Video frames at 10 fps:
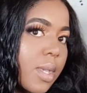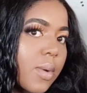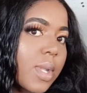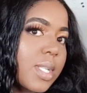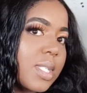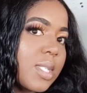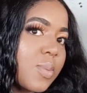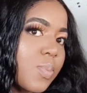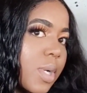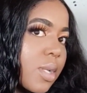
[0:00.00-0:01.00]
I'm gonna just
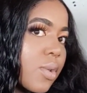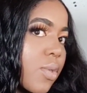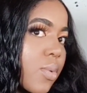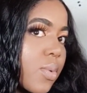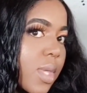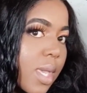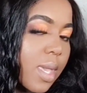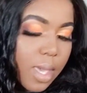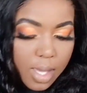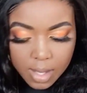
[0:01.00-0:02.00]
spread it through the
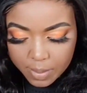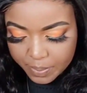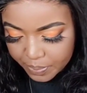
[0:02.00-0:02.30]
hair.